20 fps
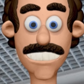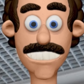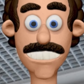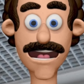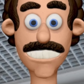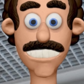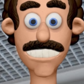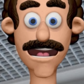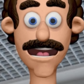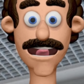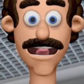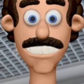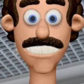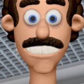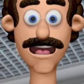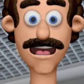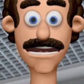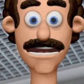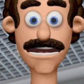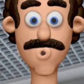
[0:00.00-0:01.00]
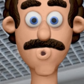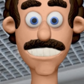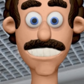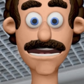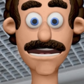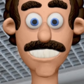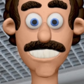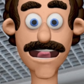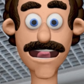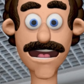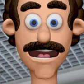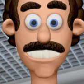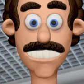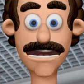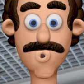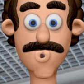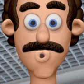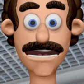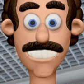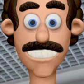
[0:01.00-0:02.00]
This helps to reduce heat loss
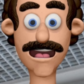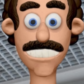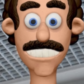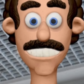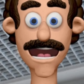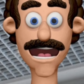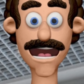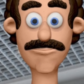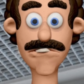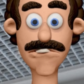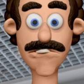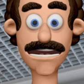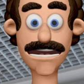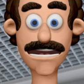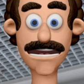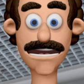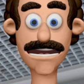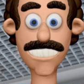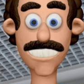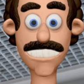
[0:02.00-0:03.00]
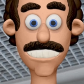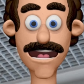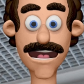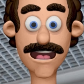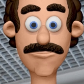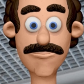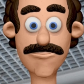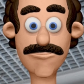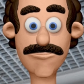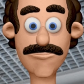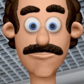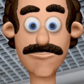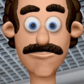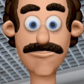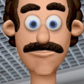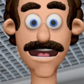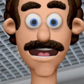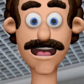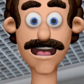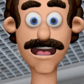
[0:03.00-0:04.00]
in winter and heat gain in summer,
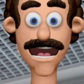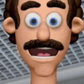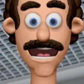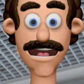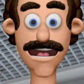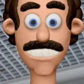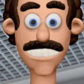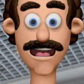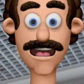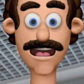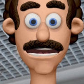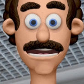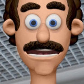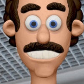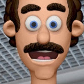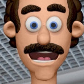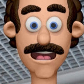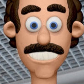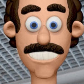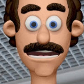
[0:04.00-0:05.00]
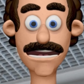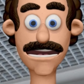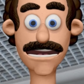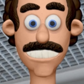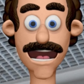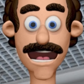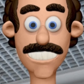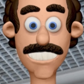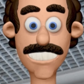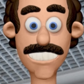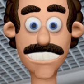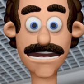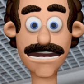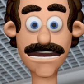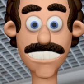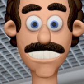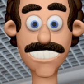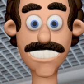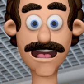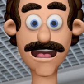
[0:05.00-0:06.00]
thereby improving energy
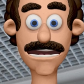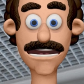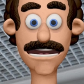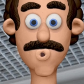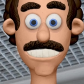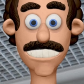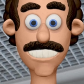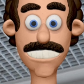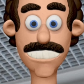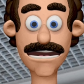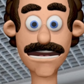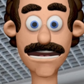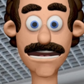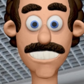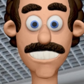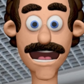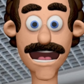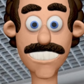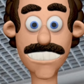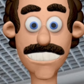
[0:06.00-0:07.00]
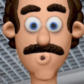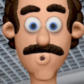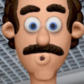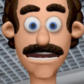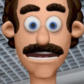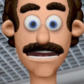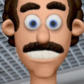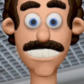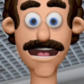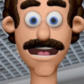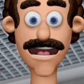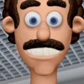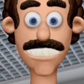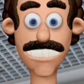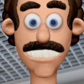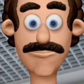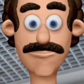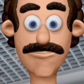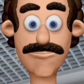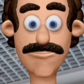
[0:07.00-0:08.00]
efficiency and reducing heating and cooling
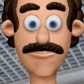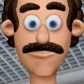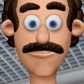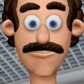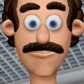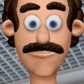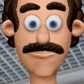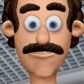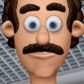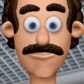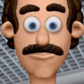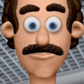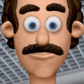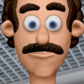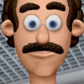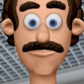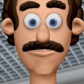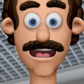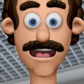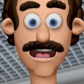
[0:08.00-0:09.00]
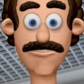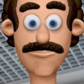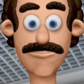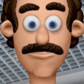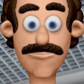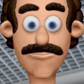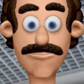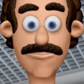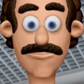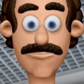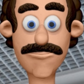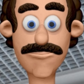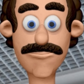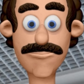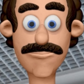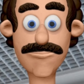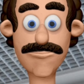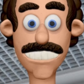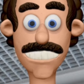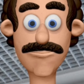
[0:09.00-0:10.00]
costs. 4.
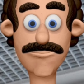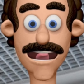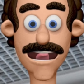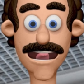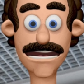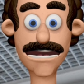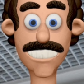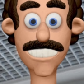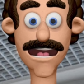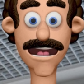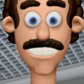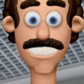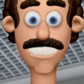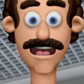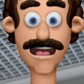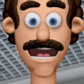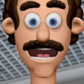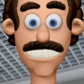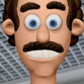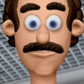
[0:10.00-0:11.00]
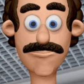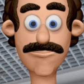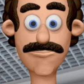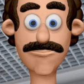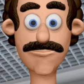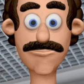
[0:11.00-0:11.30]
Lighting integration.